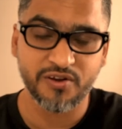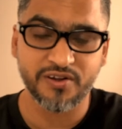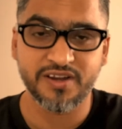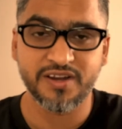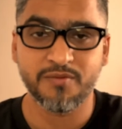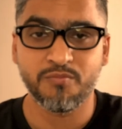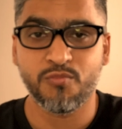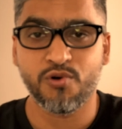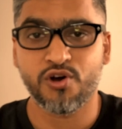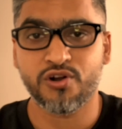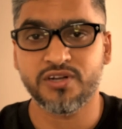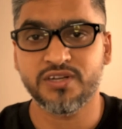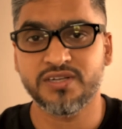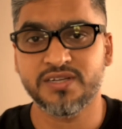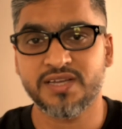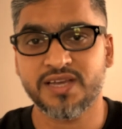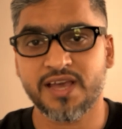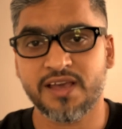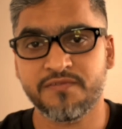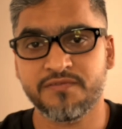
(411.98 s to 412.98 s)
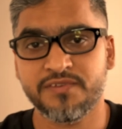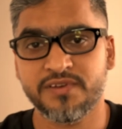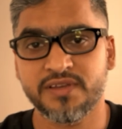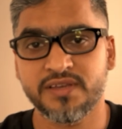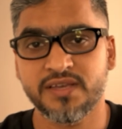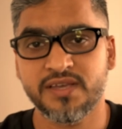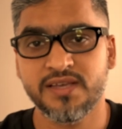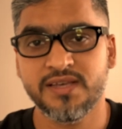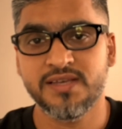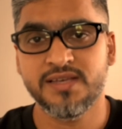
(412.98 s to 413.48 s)
in a modern
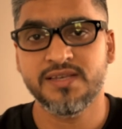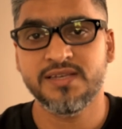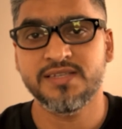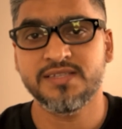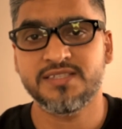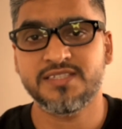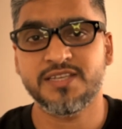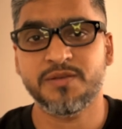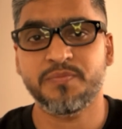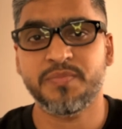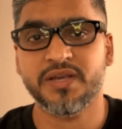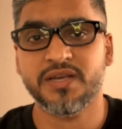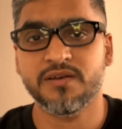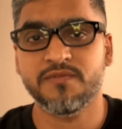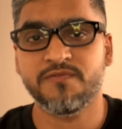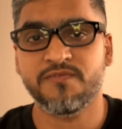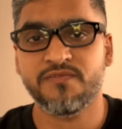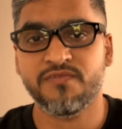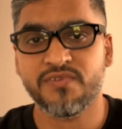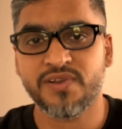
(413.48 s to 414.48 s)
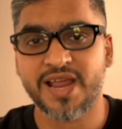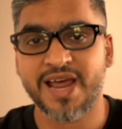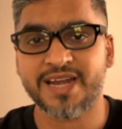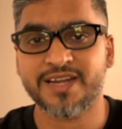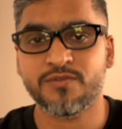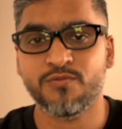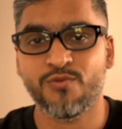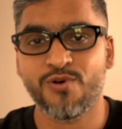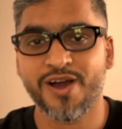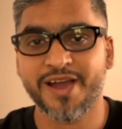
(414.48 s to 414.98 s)
cafe, sipping a
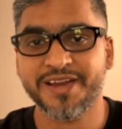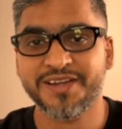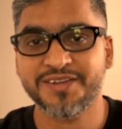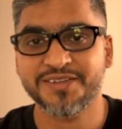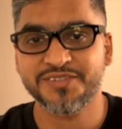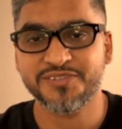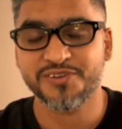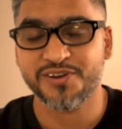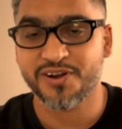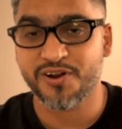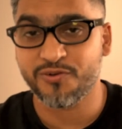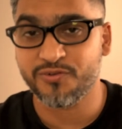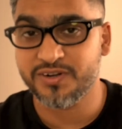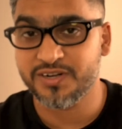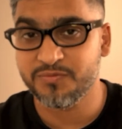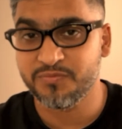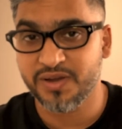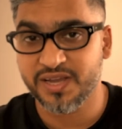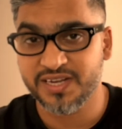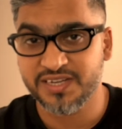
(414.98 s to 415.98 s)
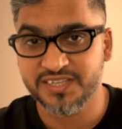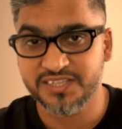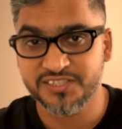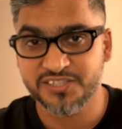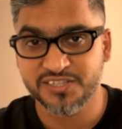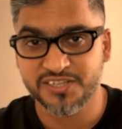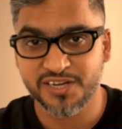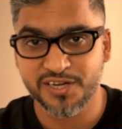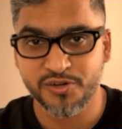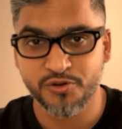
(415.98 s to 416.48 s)
flat white surrounded by
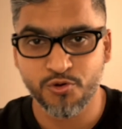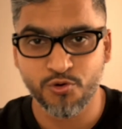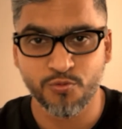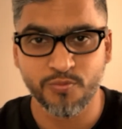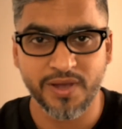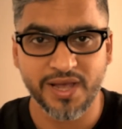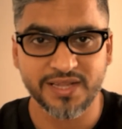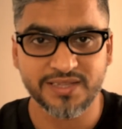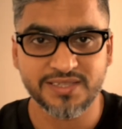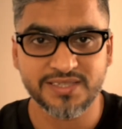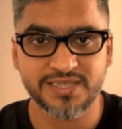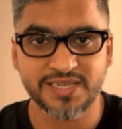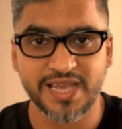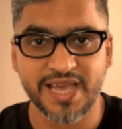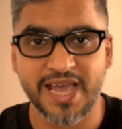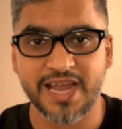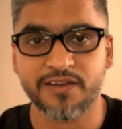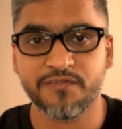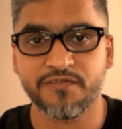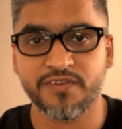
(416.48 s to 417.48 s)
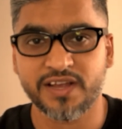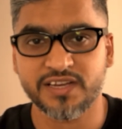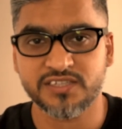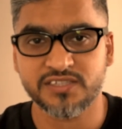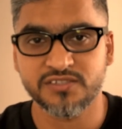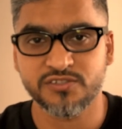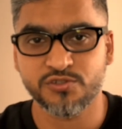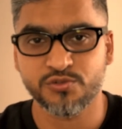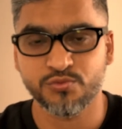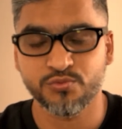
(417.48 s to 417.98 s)
digital nomads and
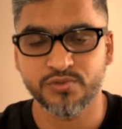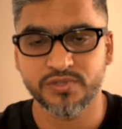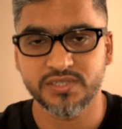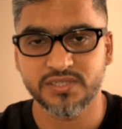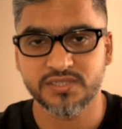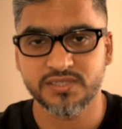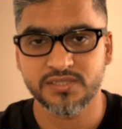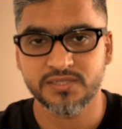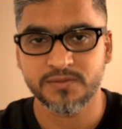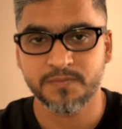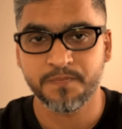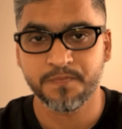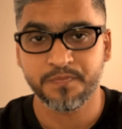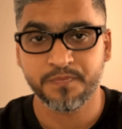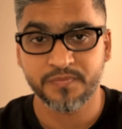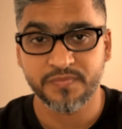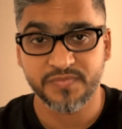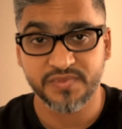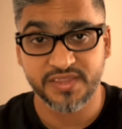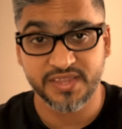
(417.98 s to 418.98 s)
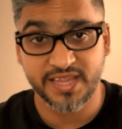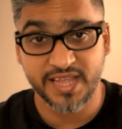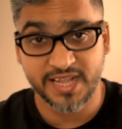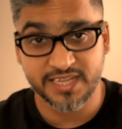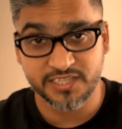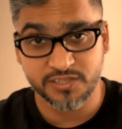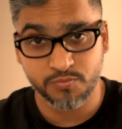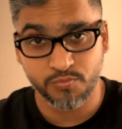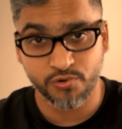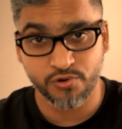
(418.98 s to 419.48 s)
fashion students.
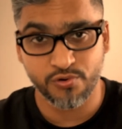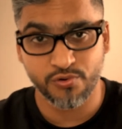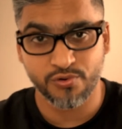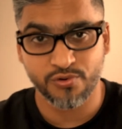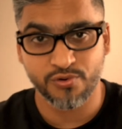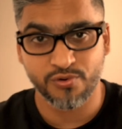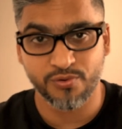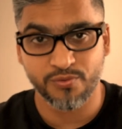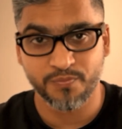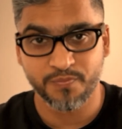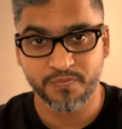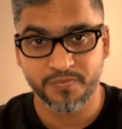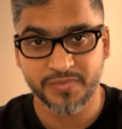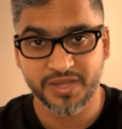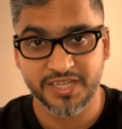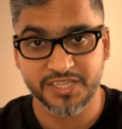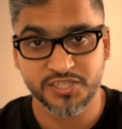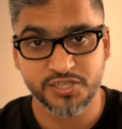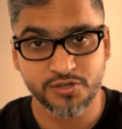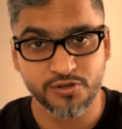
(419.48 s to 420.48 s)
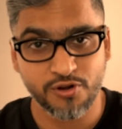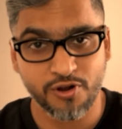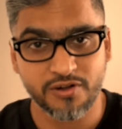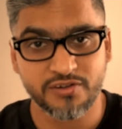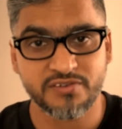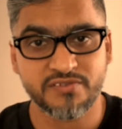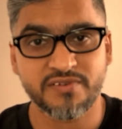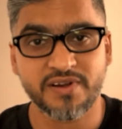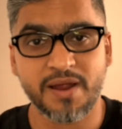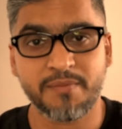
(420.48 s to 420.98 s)
That's Morocco. It's
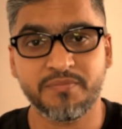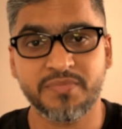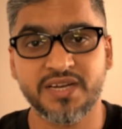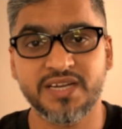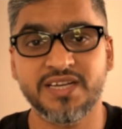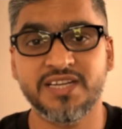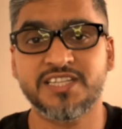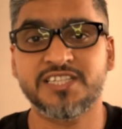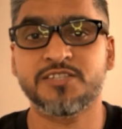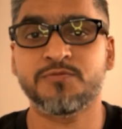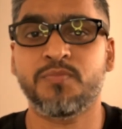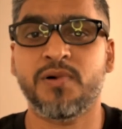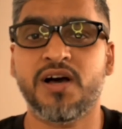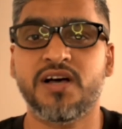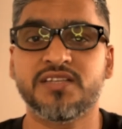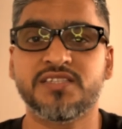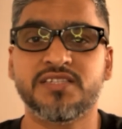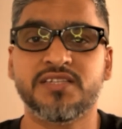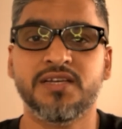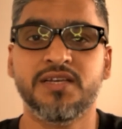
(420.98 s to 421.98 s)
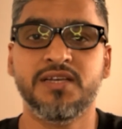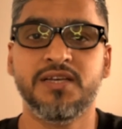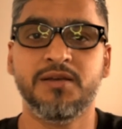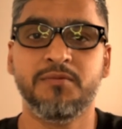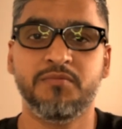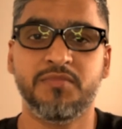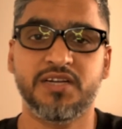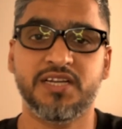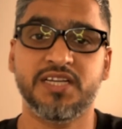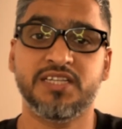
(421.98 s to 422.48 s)
not trapped in its past,
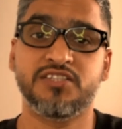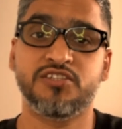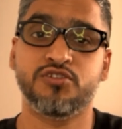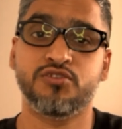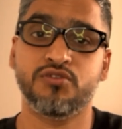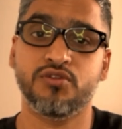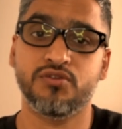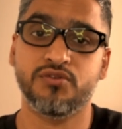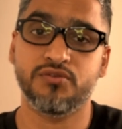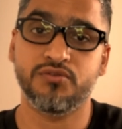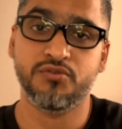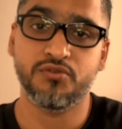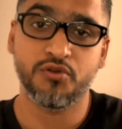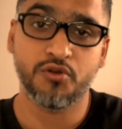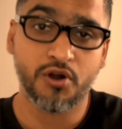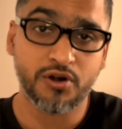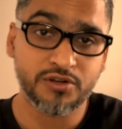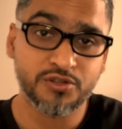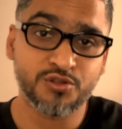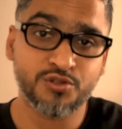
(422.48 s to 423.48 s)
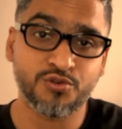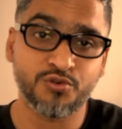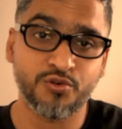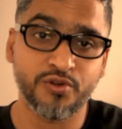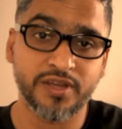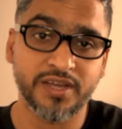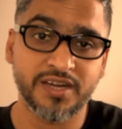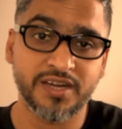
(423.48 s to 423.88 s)
but it's not throwing